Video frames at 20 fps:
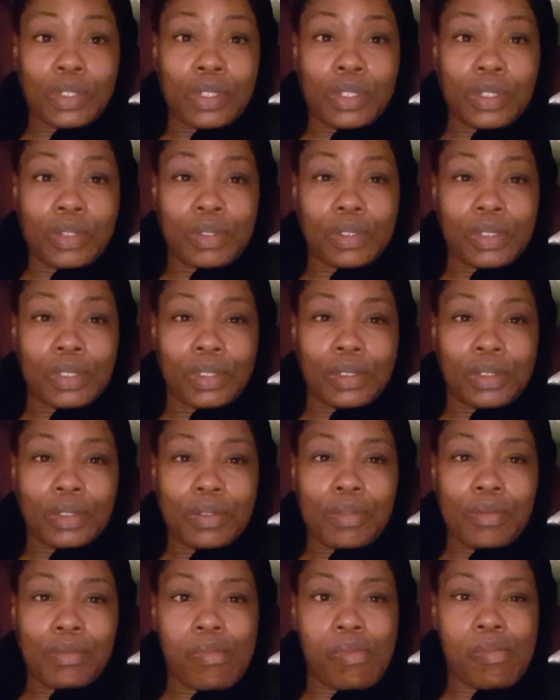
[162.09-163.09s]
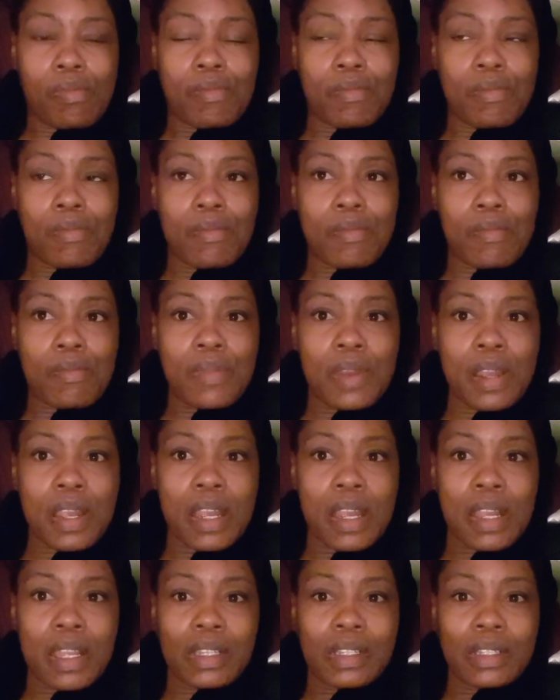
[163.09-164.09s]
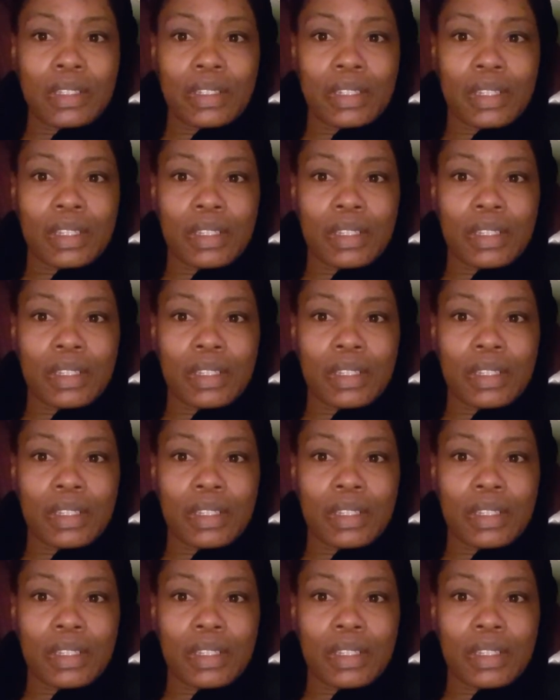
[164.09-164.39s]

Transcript: the news too, and